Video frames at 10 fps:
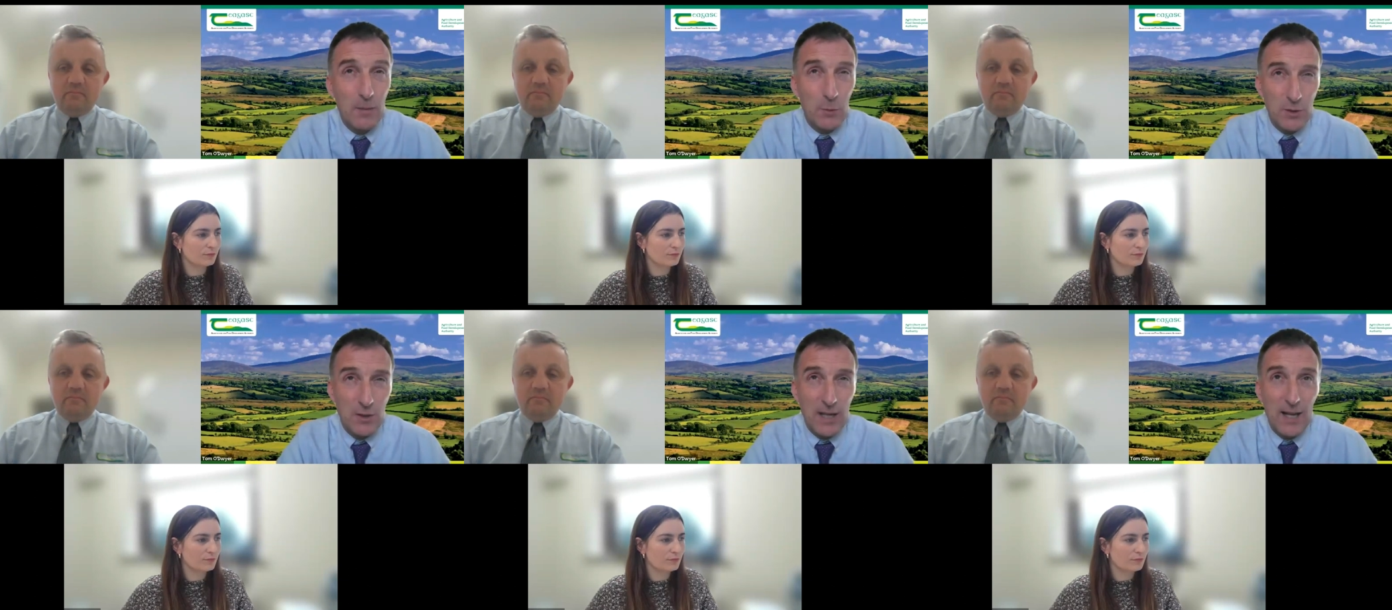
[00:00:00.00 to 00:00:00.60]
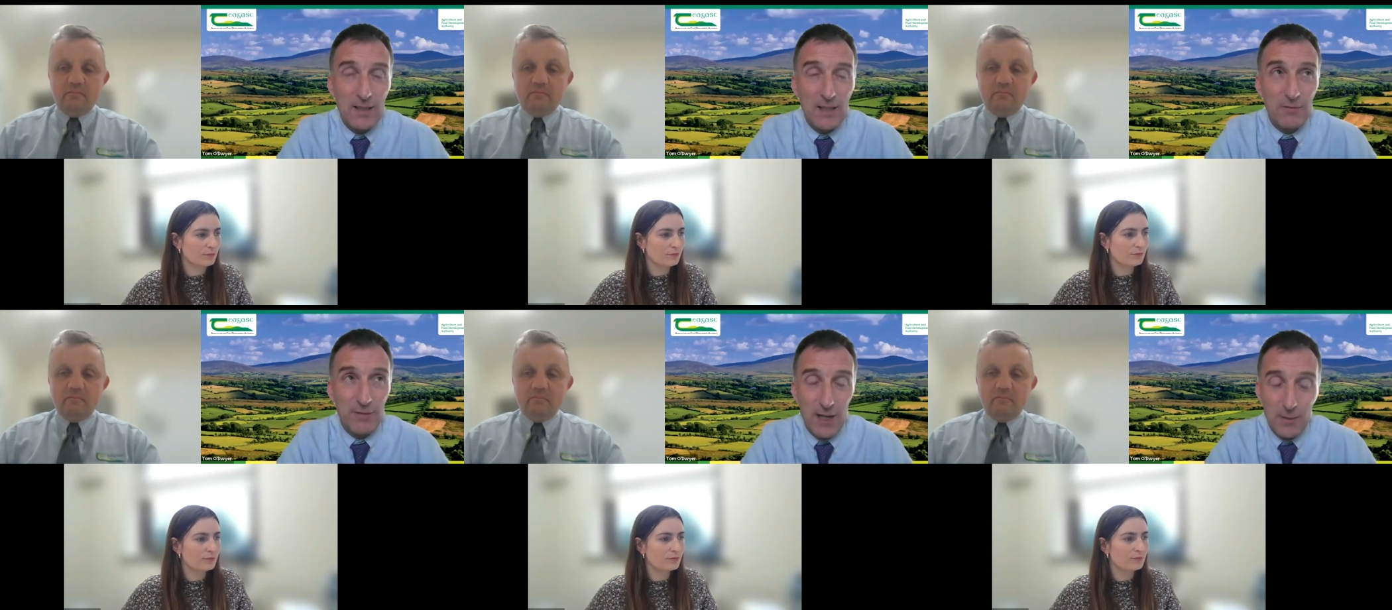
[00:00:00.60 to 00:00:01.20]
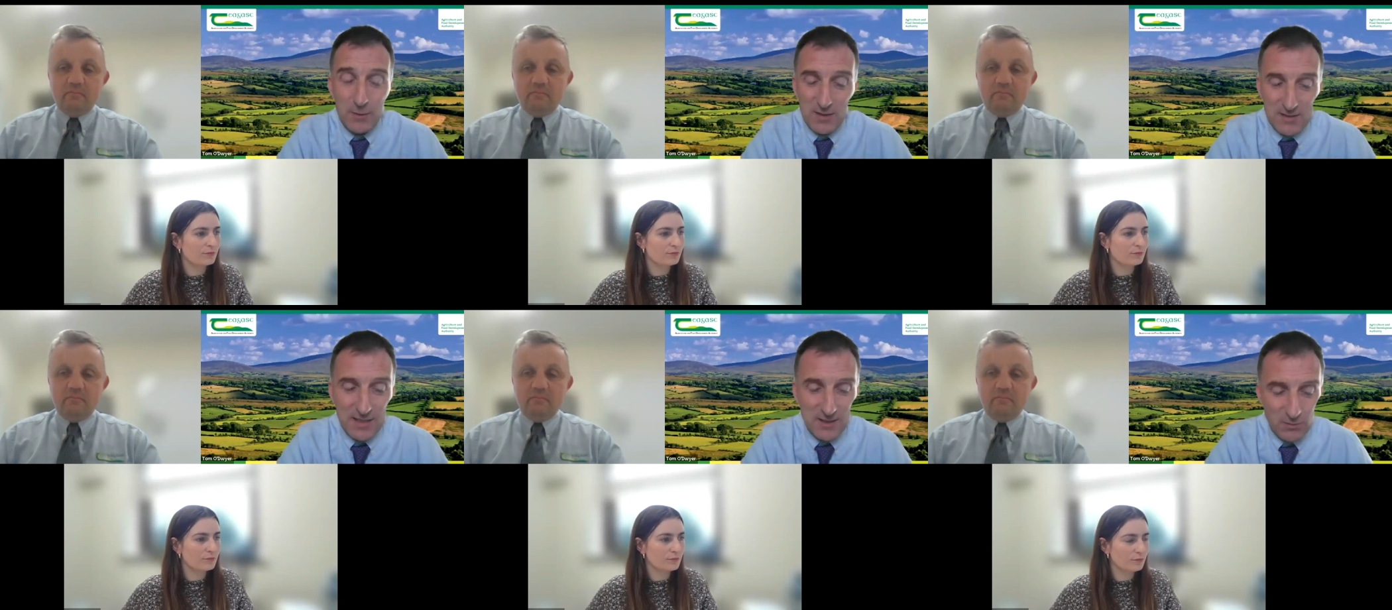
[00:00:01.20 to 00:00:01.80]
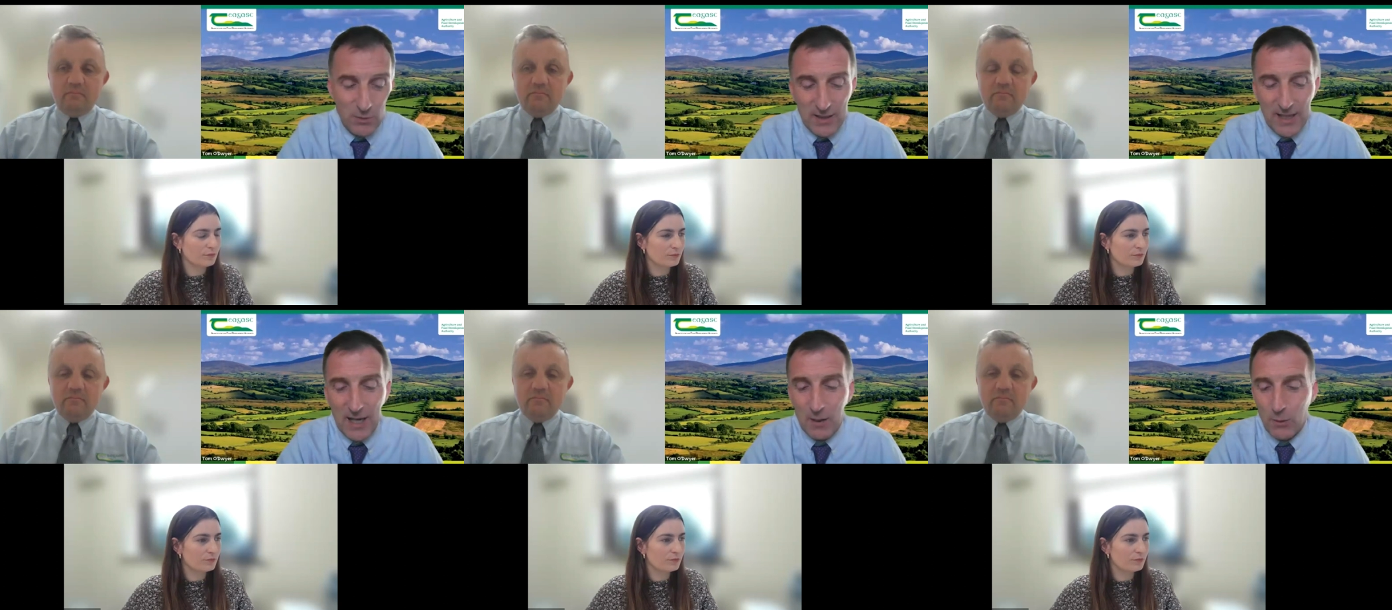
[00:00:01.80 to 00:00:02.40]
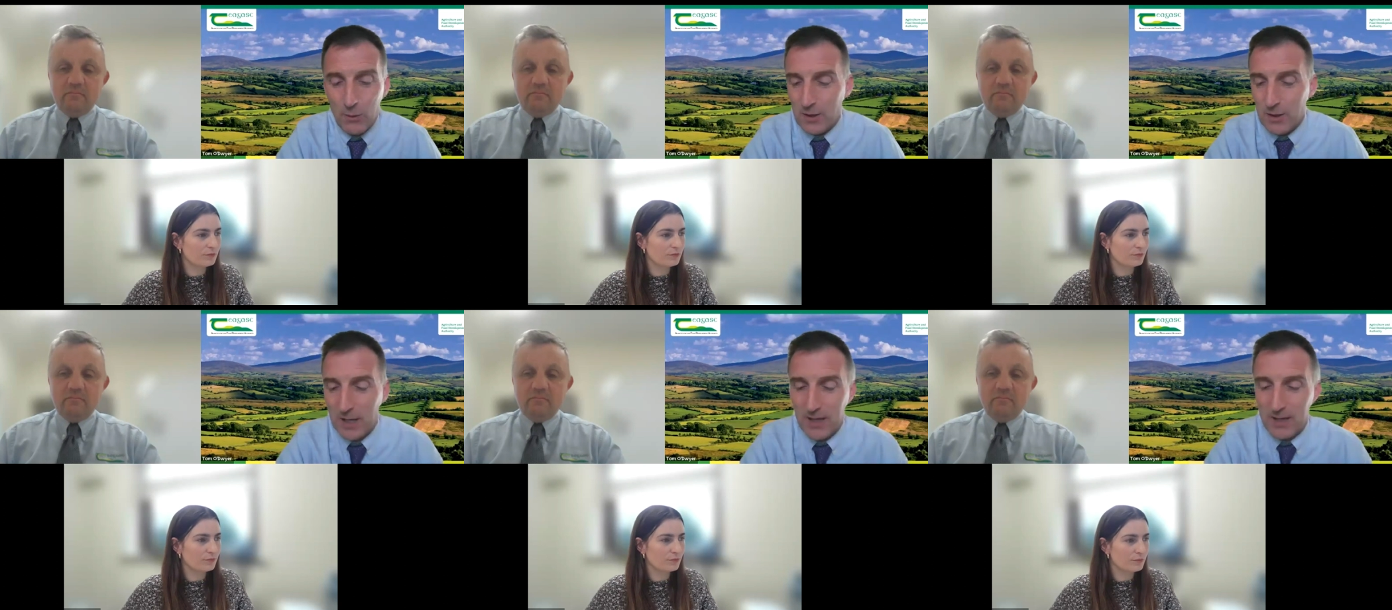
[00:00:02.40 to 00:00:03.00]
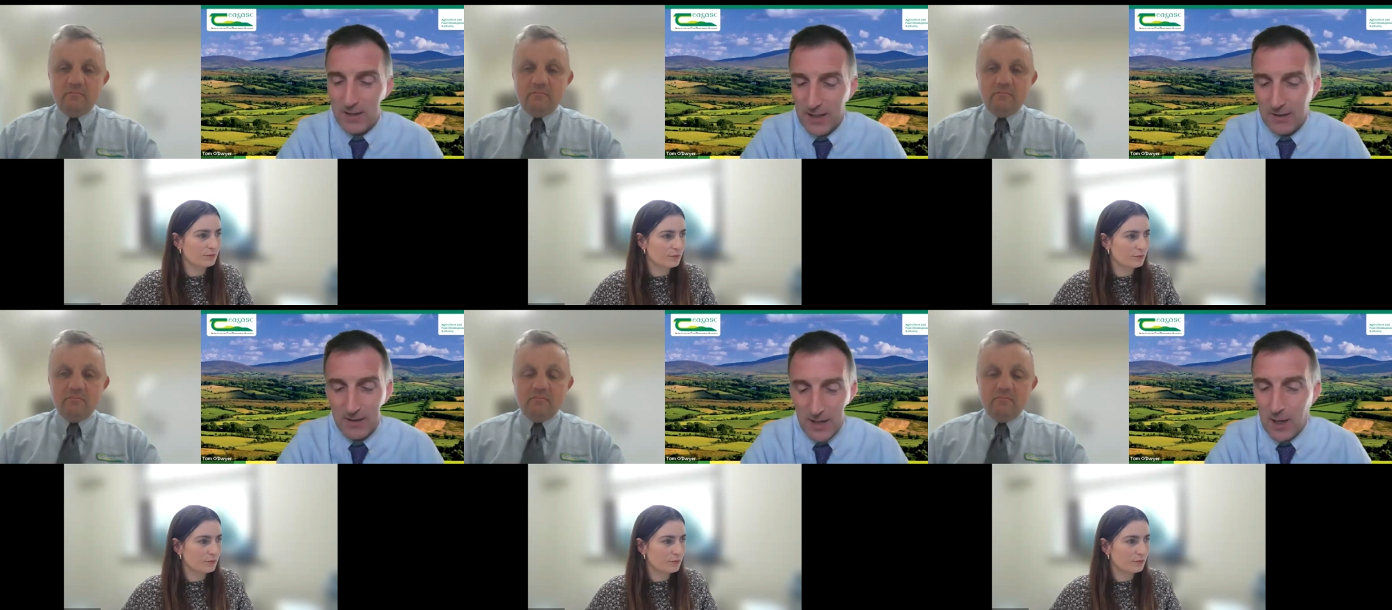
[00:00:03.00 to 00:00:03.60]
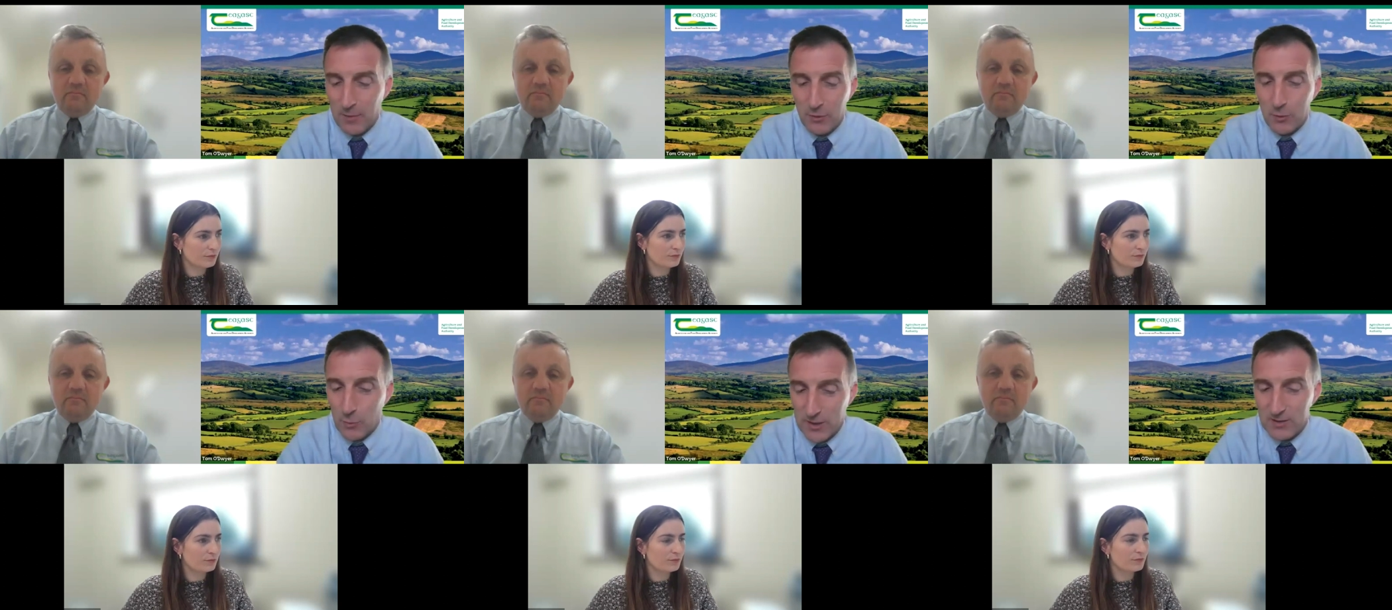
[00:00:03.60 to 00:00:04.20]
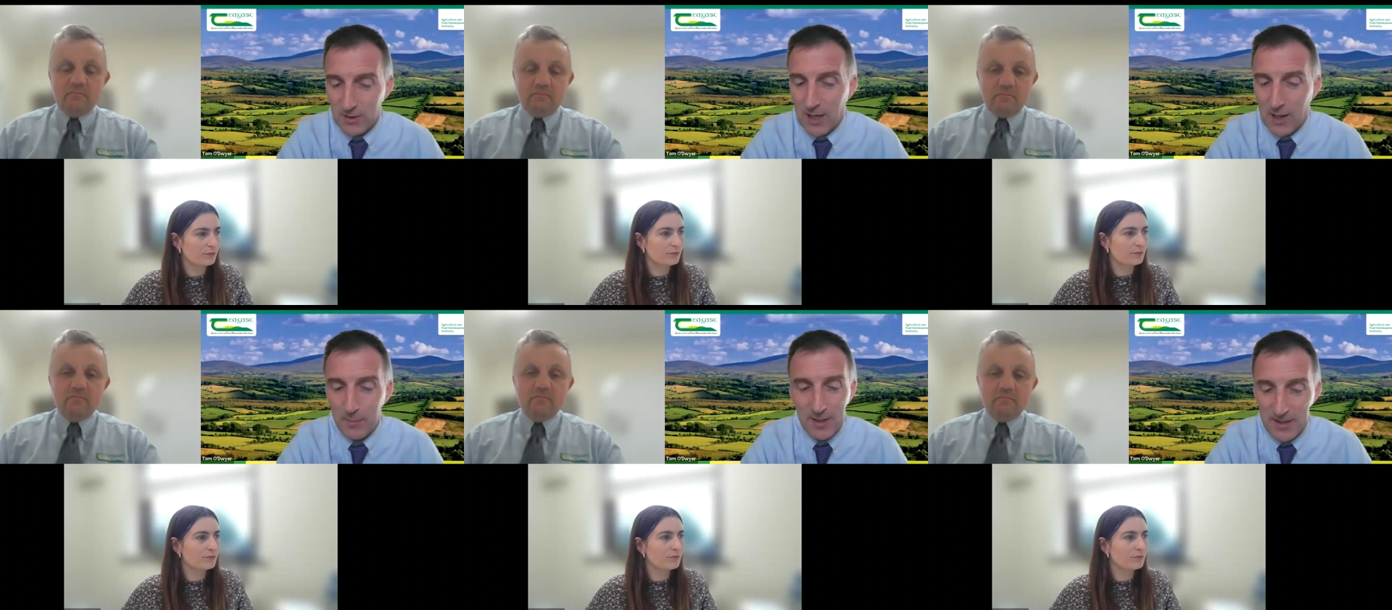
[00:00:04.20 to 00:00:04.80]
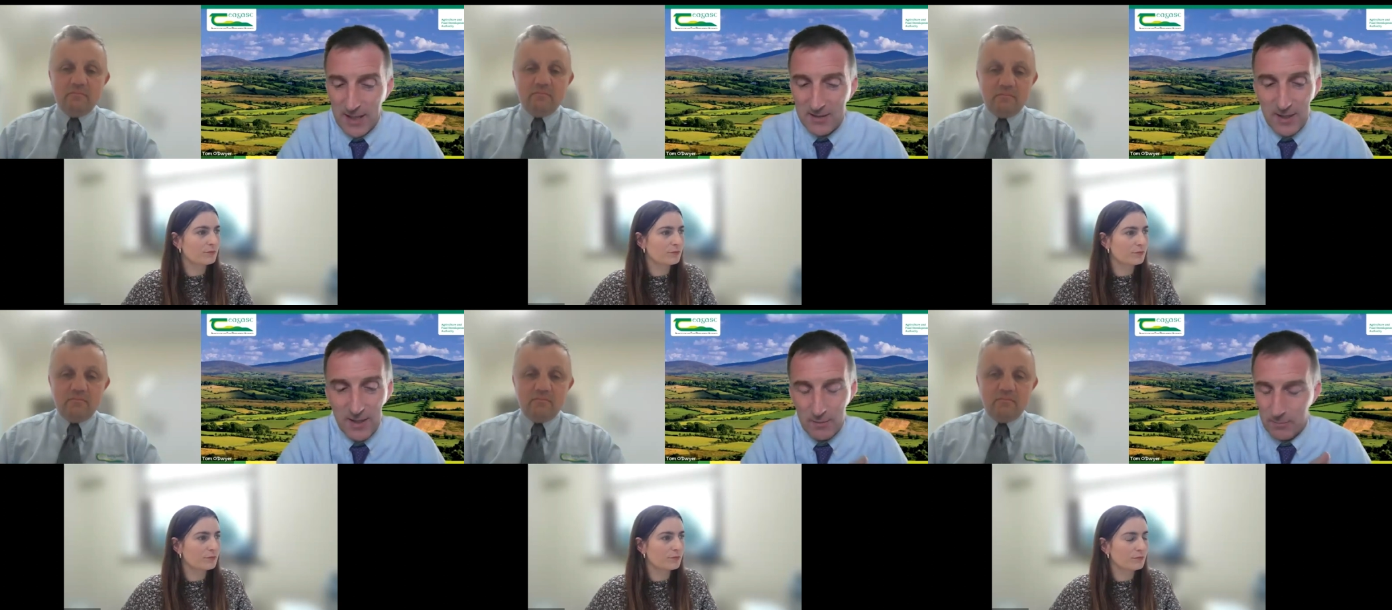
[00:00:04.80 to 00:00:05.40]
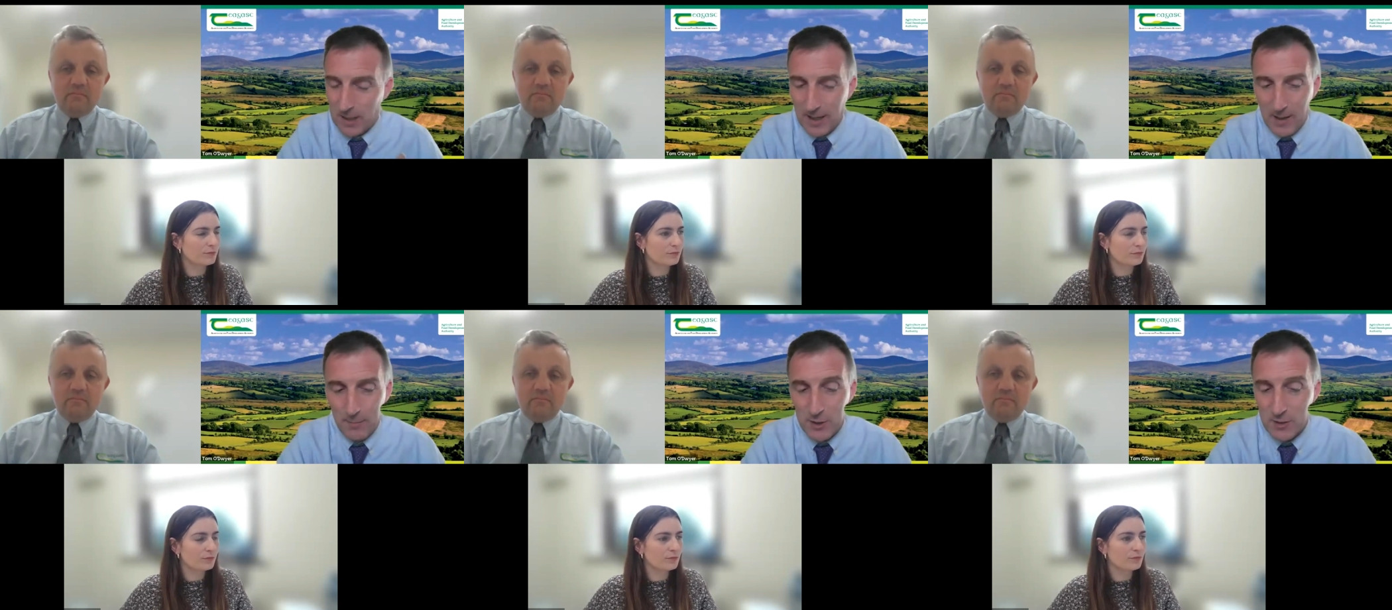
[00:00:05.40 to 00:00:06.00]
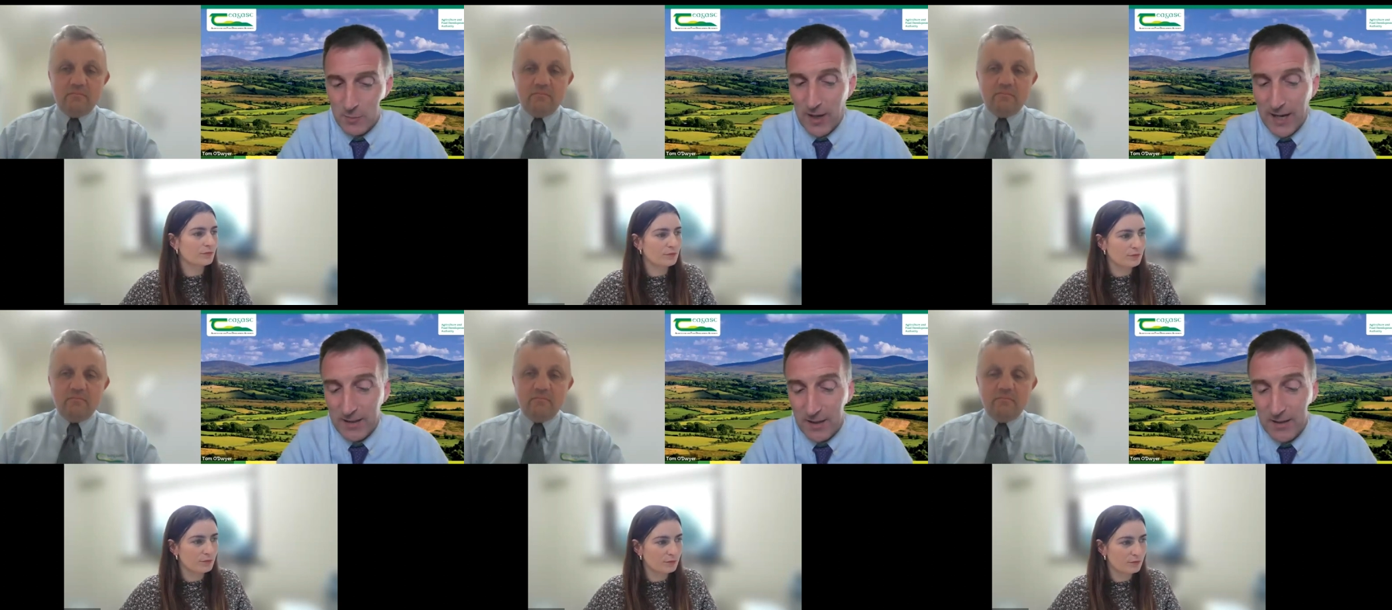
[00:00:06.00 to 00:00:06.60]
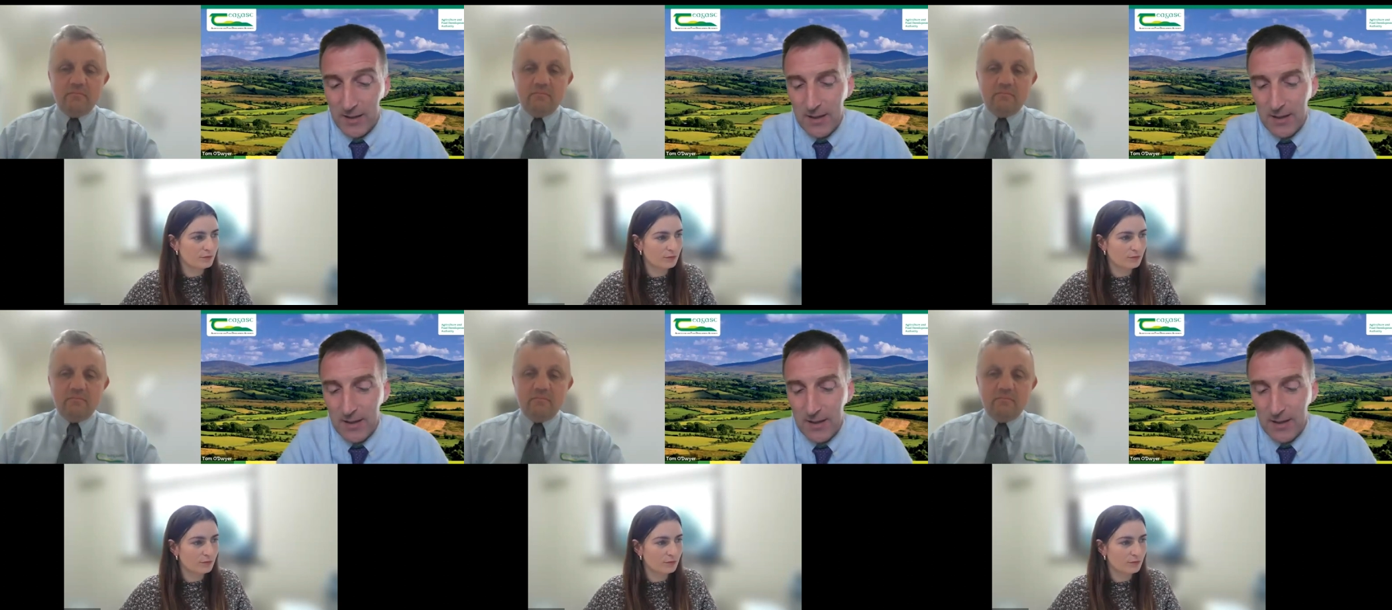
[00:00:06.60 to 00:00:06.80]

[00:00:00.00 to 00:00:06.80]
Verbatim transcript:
Speaker 1: But you can give farmers a sense of where they are when you compare their carbon footprints or carbon intensity or uh, emissions per hectare.